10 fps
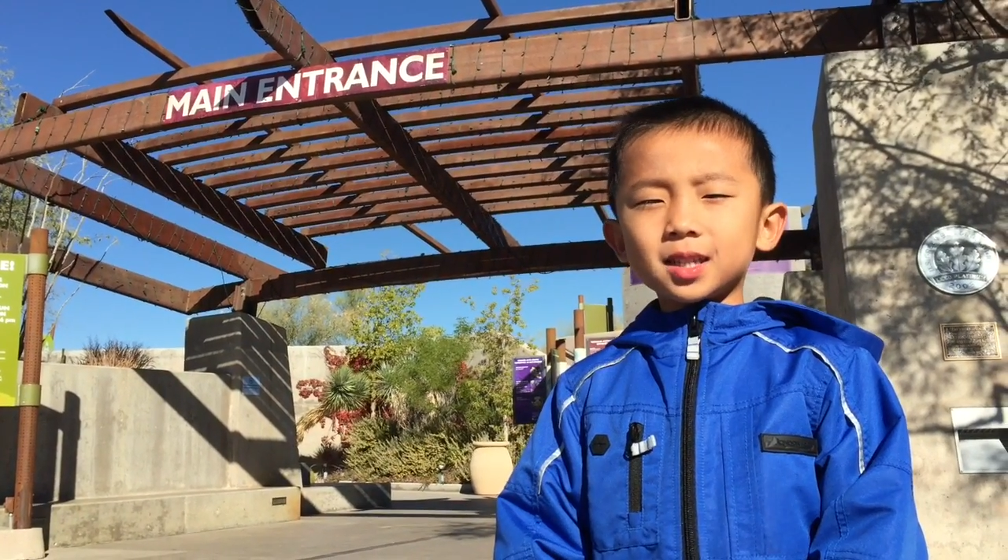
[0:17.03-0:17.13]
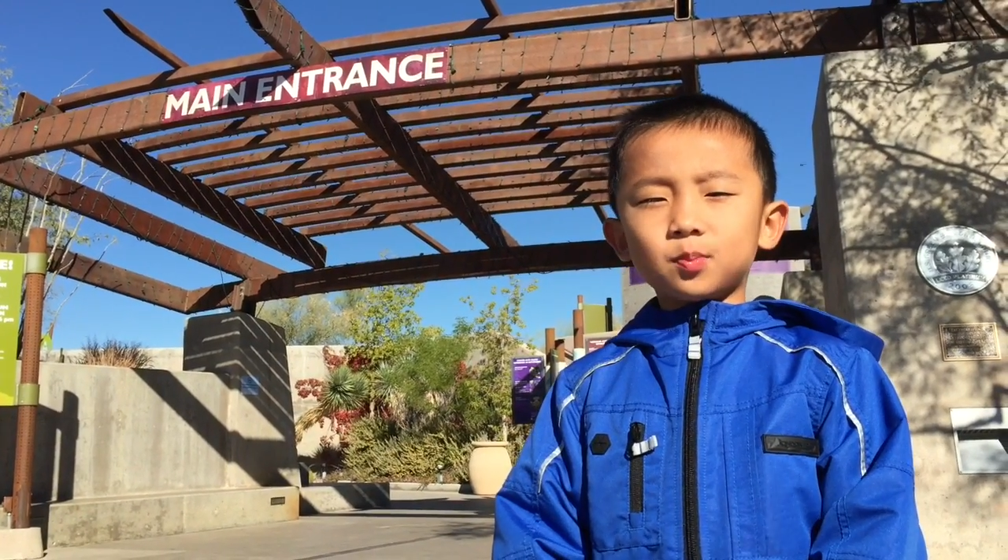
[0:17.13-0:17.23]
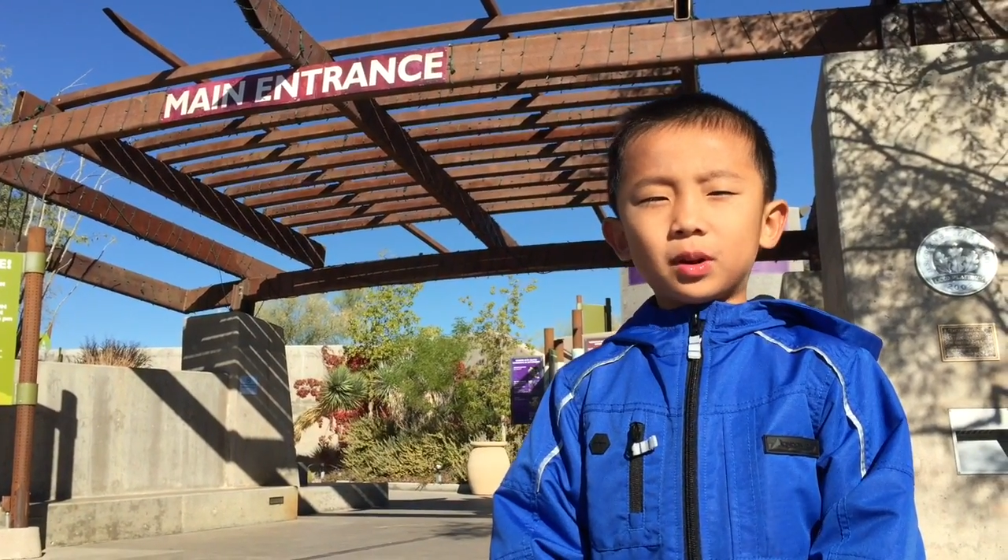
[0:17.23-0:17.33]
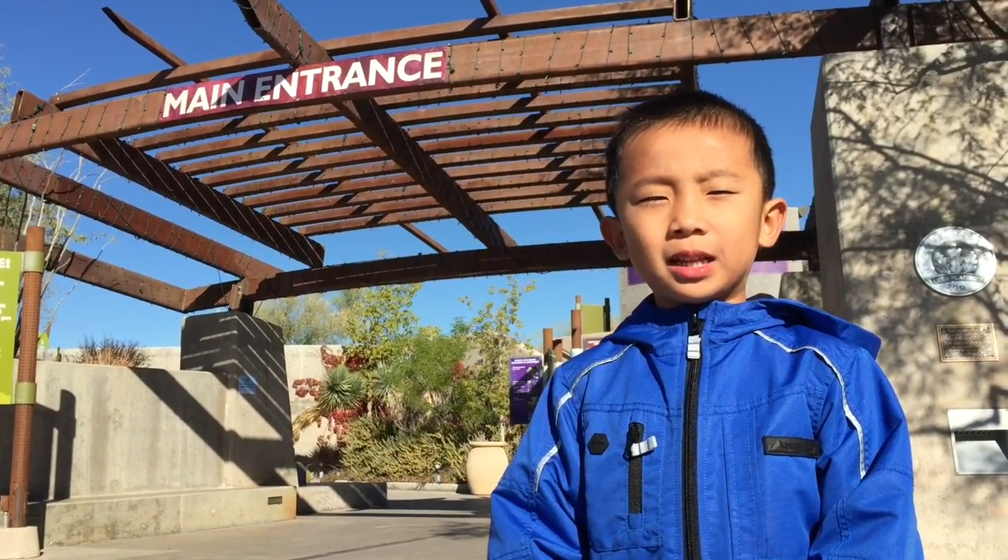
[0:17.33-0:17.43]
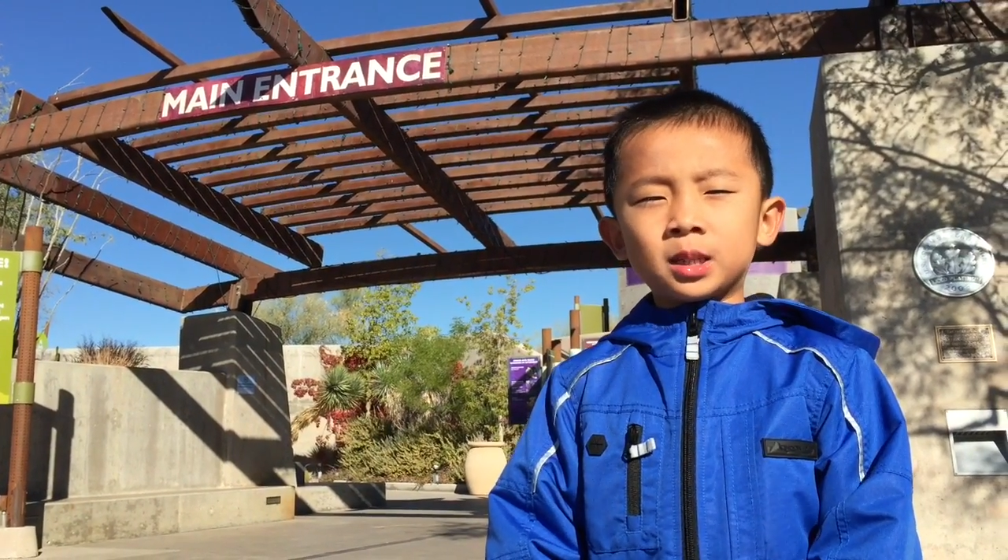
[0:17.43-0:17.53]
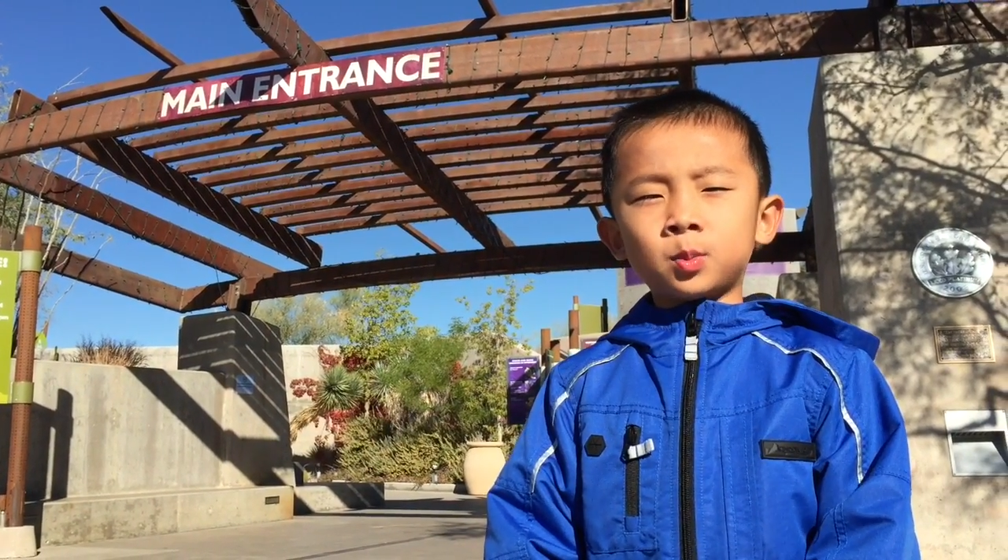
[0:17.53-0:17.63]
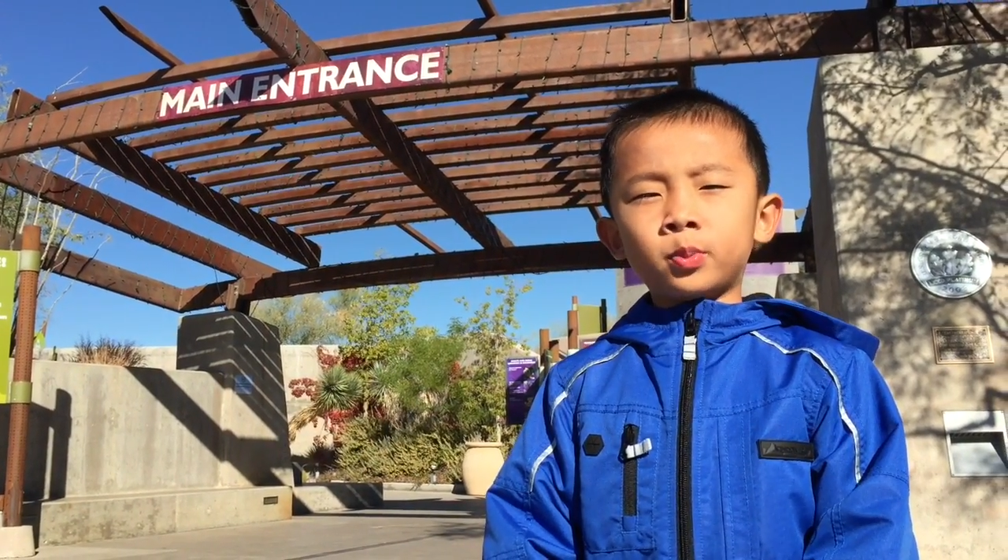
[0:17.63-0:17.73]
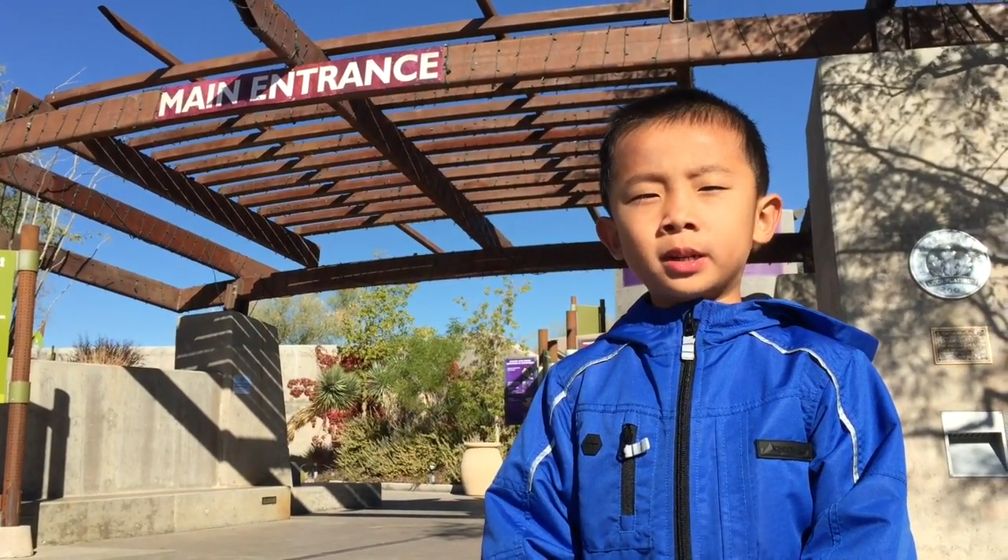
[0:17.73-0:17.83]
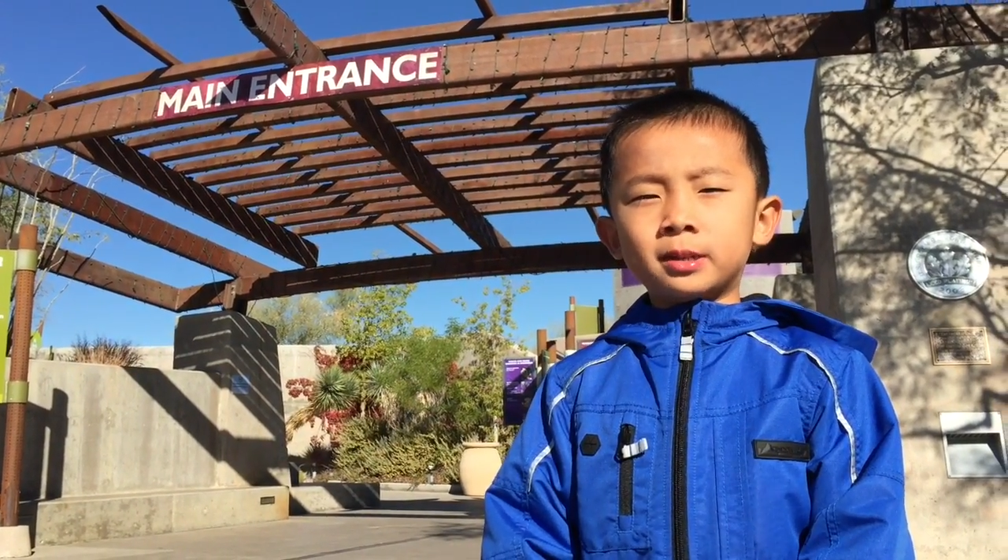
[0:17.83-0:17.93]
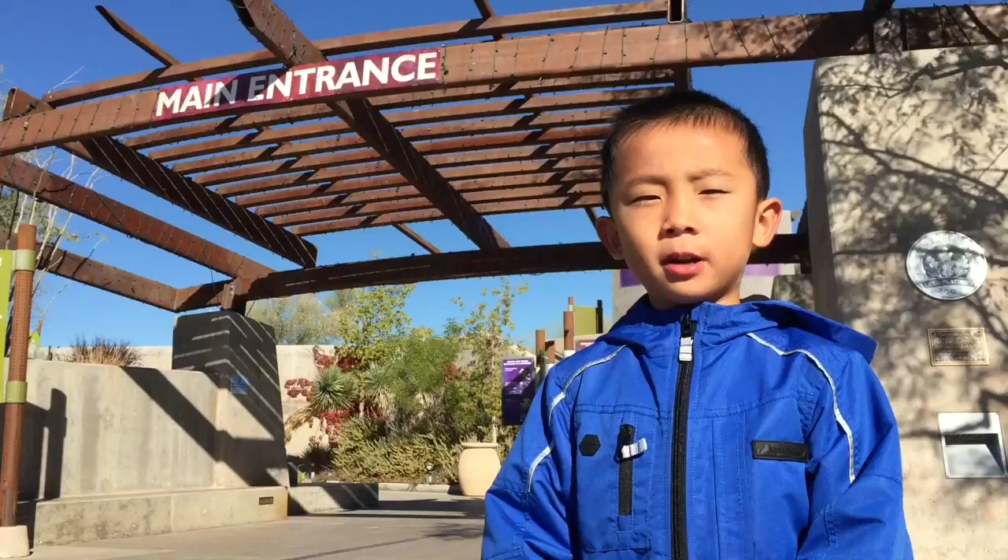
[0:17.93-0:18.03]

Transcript: Vegas Springs